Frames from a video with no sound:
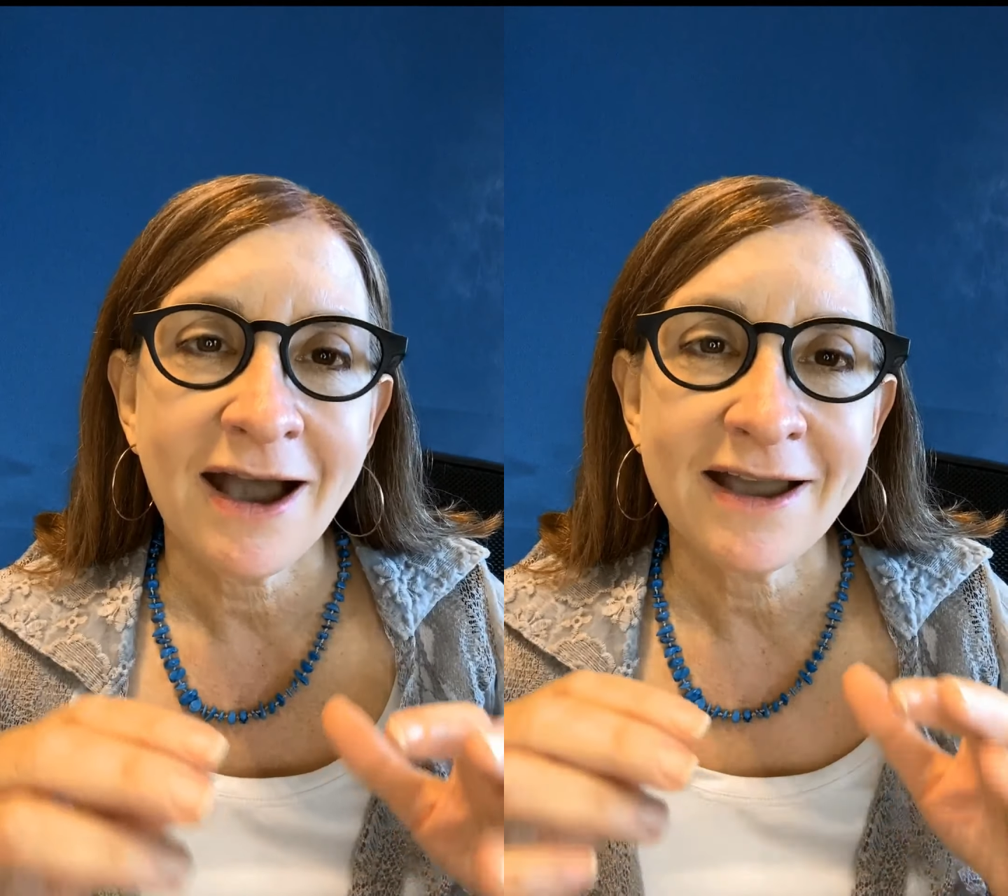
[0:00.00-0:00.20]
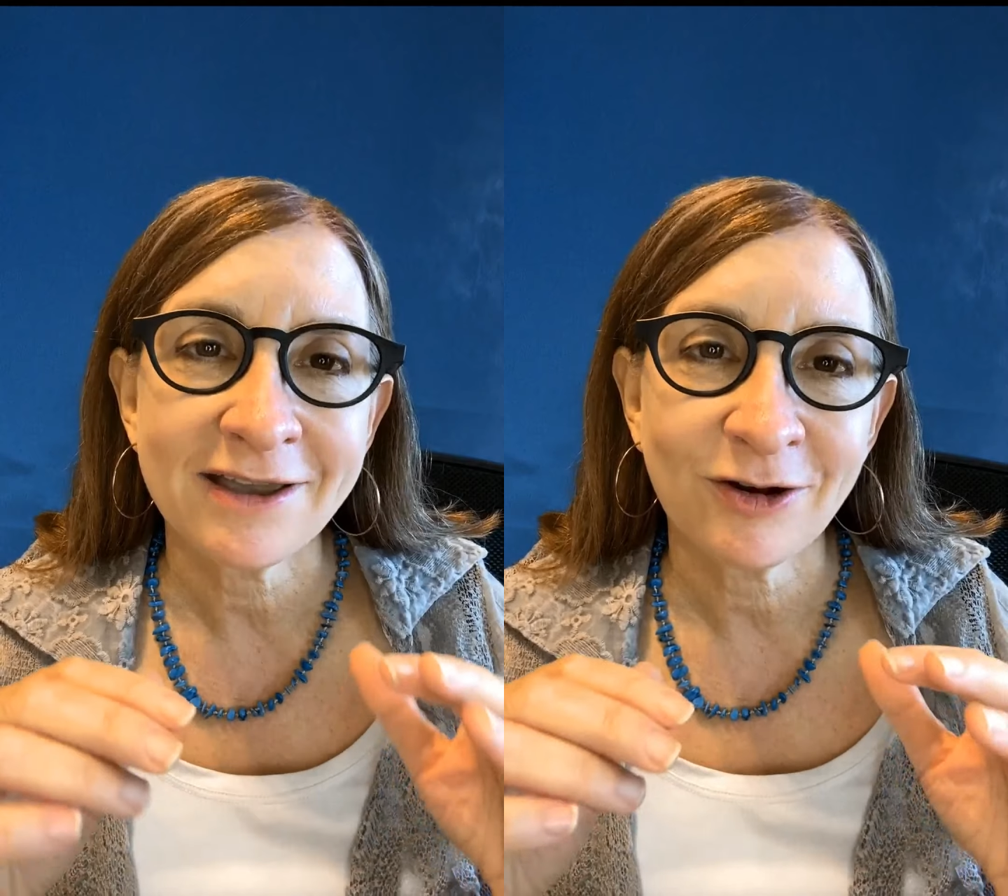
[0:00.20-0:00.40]

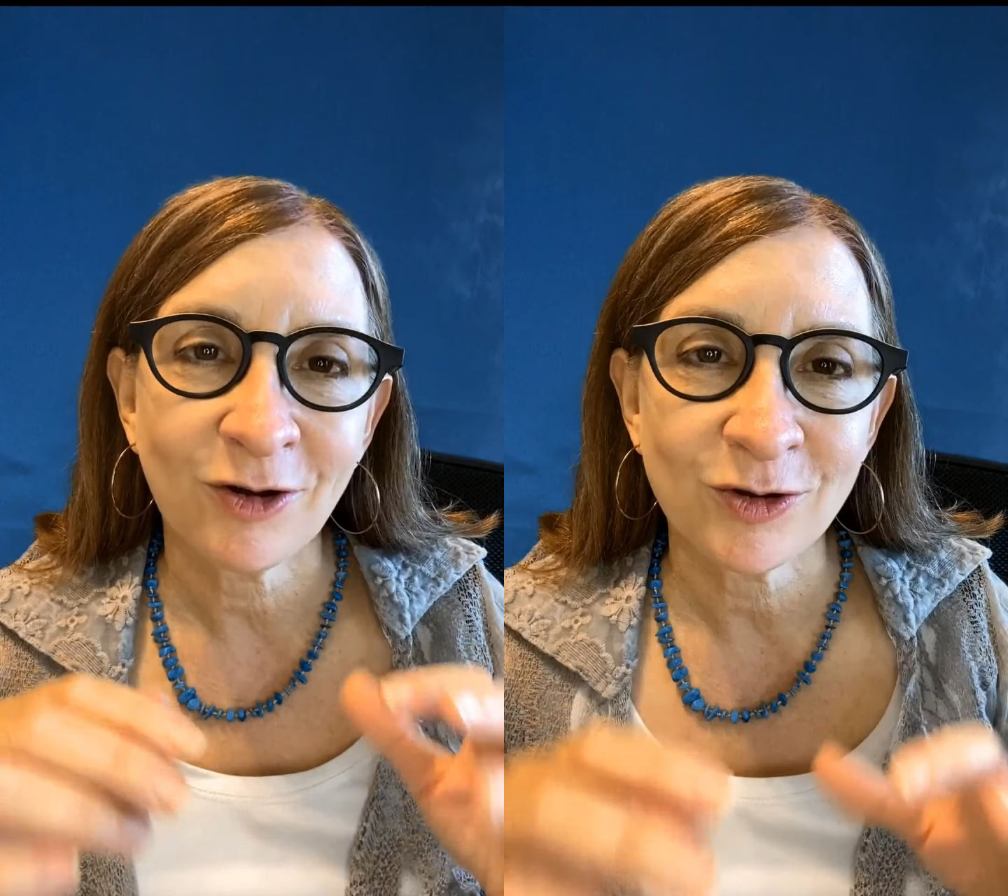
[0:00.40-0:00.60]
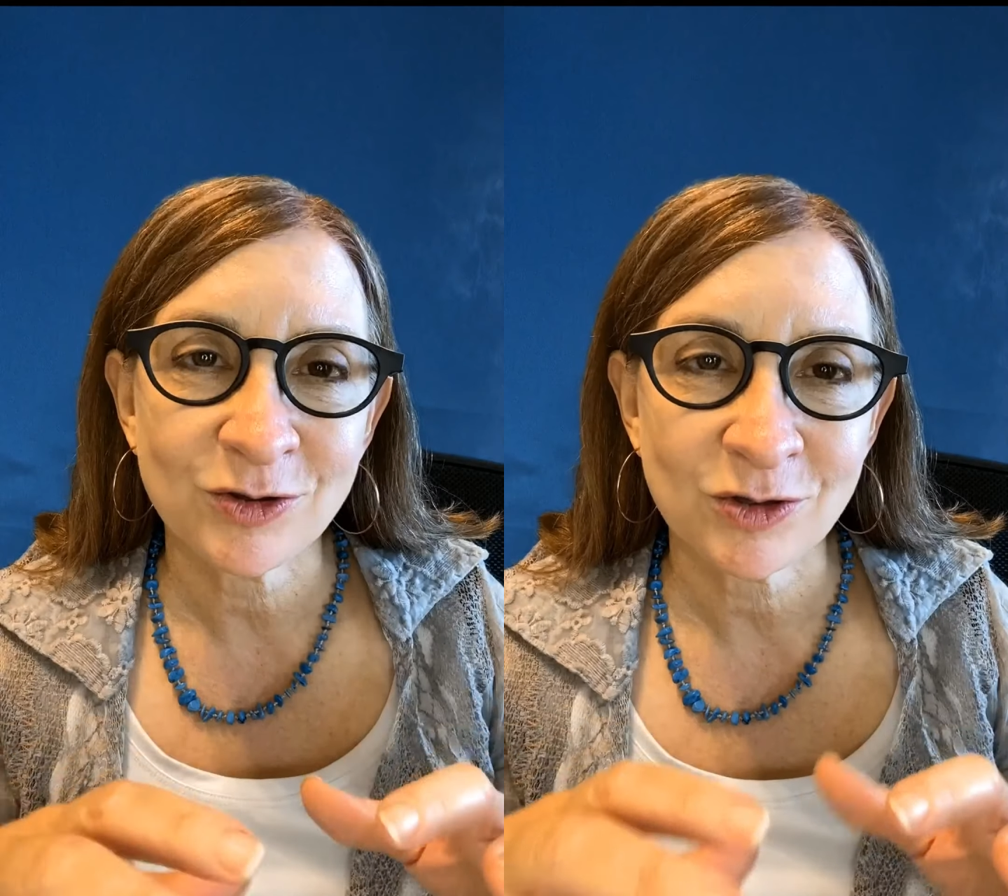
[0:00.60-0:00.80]
I can
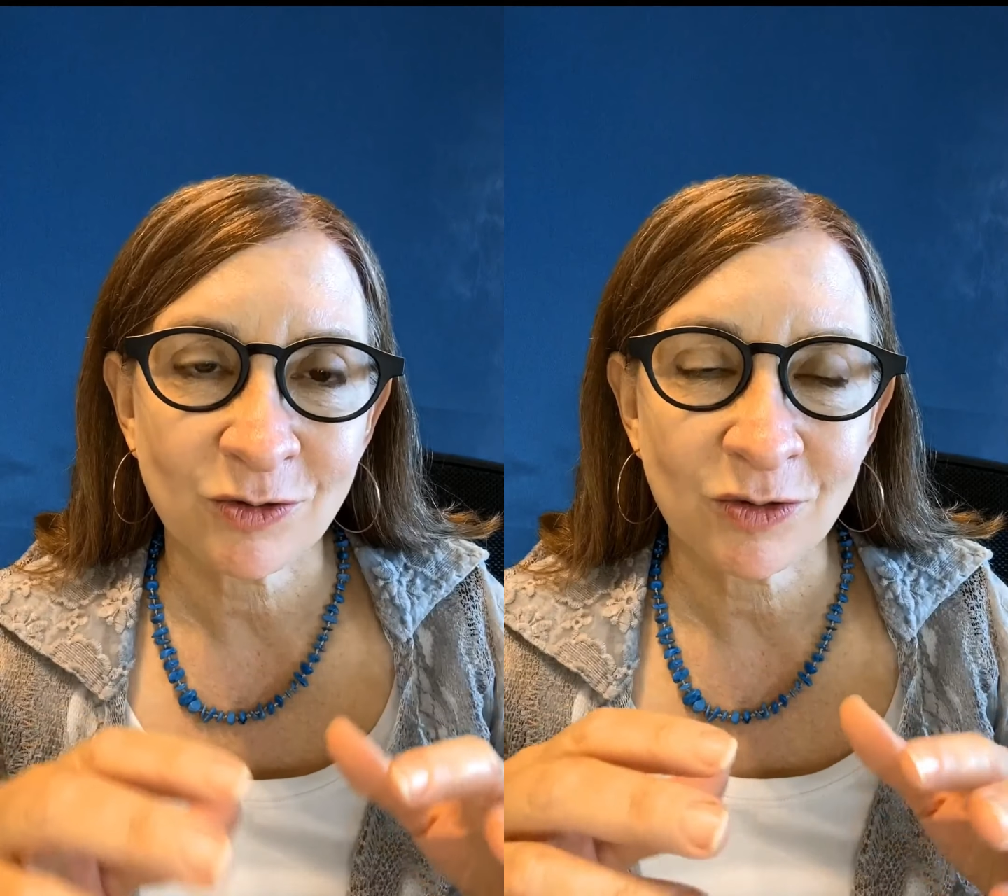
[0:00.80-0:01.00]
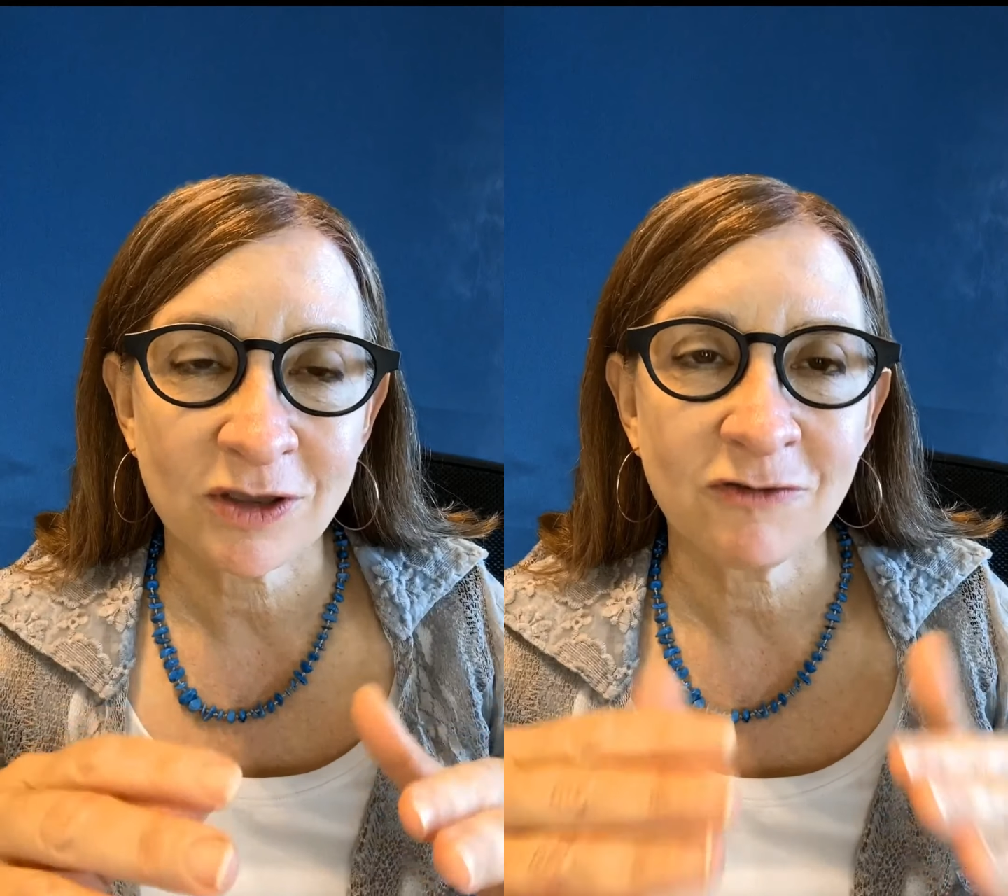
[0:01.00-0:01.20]

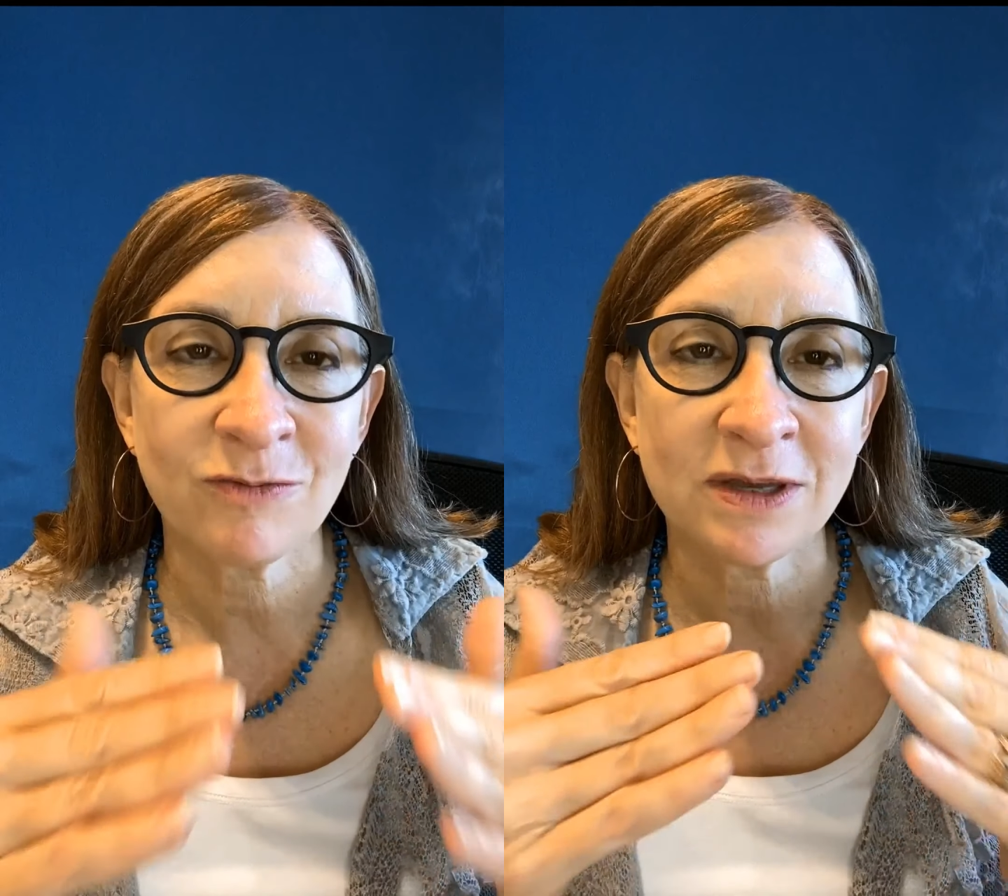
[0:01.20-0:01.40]
also give